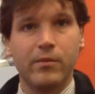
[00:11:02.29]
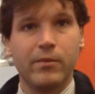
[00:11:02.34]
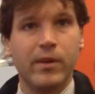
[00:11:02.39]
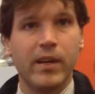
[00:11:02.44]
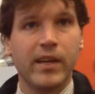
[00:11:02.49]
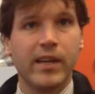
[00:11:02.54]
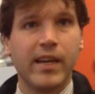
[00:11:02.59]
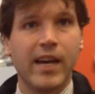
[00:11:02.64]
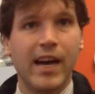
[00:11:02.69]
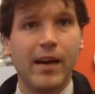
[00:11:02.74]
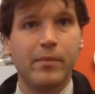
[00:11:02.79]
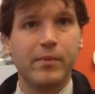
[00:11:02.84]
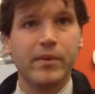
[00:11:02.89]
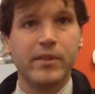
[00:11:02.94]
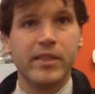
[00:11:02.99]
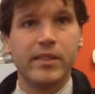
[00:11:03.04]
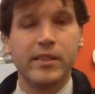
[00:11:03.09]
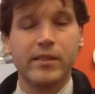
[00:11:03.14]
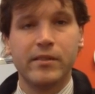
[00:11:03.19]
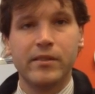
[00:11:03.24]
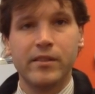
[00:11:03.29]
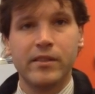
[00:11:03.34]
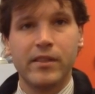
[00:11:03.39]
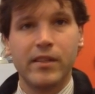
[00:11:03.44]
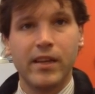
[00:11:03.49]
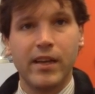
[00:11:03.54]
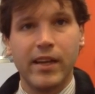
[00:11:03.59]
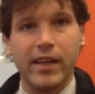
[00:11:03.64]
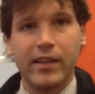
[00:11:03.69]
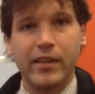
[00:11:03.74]
and white copier,
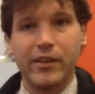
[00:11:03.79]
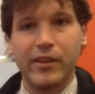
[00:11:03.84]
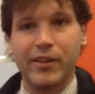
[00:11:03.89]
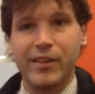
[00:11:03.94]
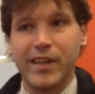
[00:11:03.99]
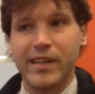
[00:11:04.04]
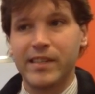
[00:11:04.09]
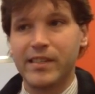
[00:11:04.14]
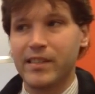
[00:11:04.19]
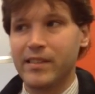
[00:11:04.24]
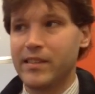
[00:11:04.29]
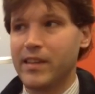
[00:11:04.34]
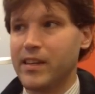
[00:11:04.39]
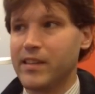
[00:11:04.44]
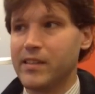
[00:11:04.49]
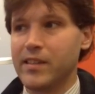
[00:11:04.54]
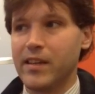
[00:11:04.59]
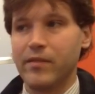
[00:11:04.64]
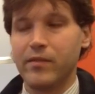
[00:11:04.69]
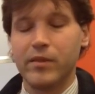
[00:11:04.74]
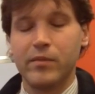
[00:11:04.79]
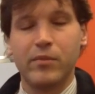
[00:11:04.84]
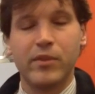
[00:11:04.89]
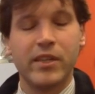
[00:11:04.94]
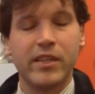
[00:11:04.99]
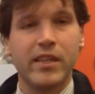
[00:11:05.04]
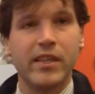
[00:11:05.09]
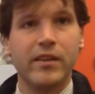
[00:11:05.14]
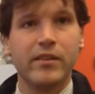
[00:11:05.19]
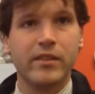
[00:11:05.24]
and that's every
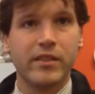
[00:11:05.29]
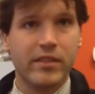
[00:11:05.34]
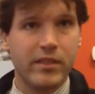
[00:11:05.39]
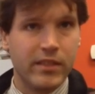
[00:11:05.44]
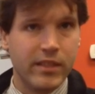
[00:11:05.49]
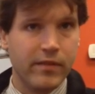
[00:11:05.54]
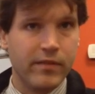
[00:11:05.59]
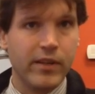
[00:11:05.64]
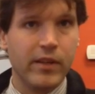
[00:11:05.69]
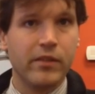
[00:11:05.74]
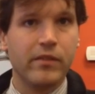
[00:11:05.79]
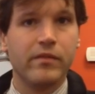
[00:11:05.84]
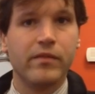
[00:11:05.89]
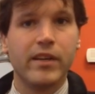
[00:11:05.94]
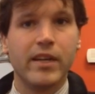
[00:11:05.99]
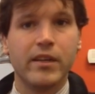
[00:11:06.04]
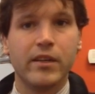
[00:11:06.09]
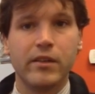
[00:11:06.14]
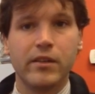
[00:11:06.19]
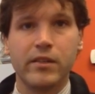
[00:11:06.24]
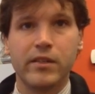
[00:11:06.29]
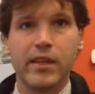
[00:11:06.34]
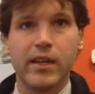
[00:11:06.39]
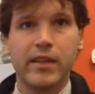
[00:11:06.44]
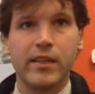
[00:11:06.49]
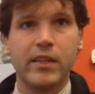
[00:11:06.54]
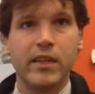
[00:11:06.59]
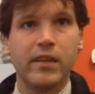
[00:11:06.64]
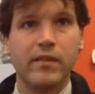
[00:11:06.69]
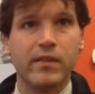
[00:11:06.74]
other vendor's
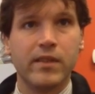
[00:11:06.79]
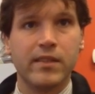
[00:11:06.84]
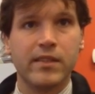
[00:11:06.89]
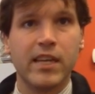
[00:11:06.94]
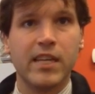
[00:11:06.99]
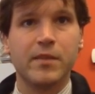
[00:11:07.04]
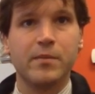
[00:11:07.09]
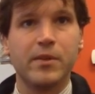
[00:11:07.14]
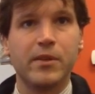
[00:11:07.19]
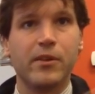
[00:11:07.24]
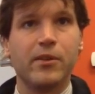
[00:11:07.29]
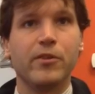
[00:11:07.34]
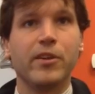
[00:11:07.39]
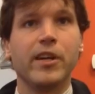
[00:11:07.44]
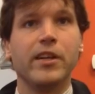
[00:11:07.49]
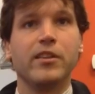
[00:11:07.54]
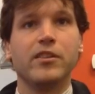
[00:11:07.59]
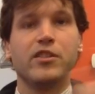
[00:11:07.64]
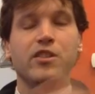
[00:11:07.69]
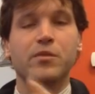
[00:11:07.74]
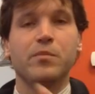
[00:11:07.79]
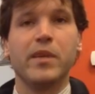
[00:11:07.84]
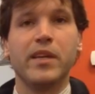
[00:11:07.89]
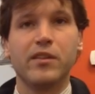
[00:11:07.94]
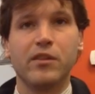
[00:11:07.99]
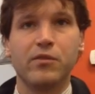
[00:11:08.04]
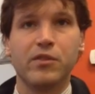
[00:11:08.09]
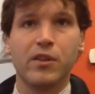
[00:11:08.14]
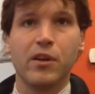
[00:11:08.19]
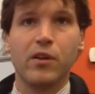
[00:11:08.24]
idea of an assessment. Okay, let's just make
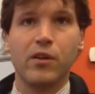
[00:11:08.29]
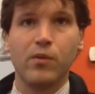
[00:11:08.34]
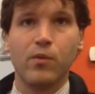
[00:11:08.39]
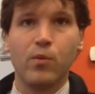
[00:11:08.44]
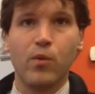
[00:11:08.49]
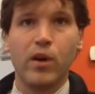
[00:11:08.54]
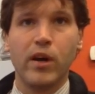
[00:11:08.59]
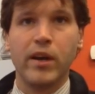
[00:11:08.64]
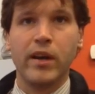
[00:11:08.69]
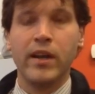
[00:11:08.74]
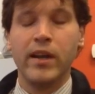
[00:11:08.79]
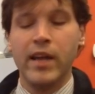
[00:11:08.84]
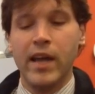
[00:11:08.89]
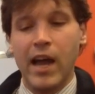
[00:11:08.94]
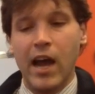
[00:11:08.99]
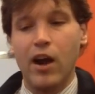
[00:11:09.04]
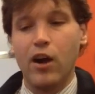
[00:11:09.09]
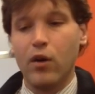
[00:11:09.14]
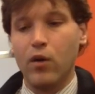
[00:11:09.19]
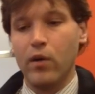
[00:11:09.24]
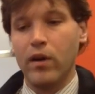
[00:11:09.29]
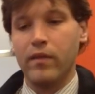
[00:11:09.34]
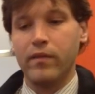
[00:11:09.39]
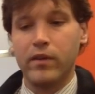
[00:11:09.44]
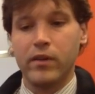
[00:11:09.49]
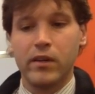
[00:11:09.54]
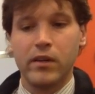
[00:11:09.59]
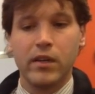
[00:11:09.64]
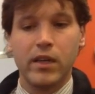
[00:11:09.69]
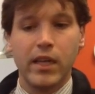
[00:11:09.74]
those all in one. Right.
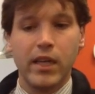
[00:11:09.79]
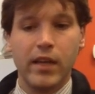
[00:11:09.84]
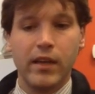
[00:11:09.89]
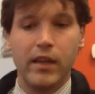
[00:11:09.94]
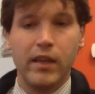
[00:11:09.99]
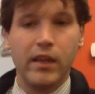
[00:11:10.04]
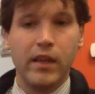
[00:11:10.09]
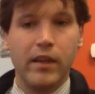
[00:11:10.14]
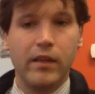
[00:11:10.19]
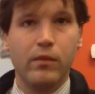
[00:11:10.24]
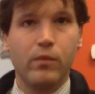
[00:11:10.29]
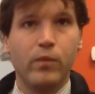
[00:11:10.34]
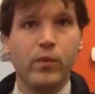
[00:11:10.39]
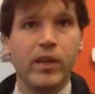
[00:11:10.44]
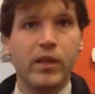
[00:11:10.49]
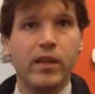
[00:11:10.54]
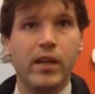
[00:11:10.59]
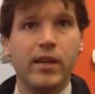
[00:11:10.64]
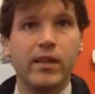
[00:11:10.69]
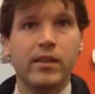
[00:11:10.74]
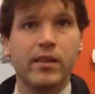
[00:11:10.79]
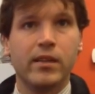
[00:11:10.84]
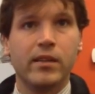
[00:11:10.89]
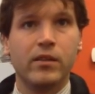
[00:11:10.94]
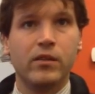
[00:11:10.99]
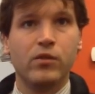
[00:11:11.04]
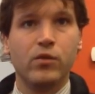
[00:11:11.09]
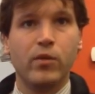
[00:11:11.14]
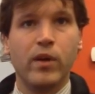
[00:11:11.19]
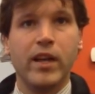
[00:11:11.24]
However, we like to
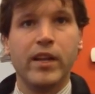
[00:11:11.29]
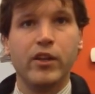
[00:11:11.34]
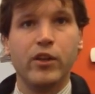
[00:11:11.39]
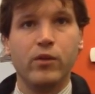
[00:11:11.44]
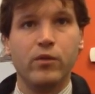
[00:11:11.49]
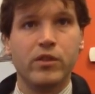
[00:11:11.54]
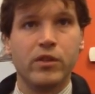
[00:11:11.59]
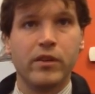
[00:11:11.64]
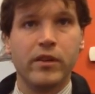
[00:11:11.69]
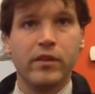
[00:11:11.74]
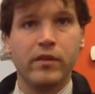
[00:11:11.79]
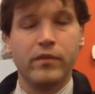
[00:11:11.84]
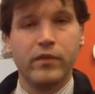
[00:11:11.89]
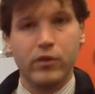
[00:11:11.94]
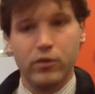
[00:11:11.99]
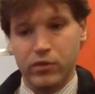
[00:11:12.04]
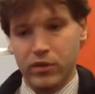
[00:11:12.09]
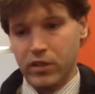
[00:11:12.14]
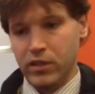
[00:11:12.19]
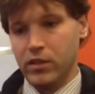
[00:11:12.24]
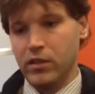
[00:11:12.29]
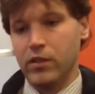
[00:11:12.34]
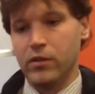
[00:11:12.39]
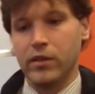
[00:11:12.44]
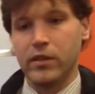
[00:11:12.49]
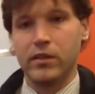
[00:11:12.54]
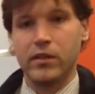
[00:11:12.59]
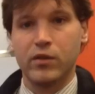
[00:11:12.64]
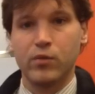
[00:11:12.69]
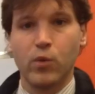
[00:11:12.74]
do end user interviews
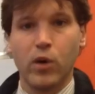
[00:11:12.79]
during this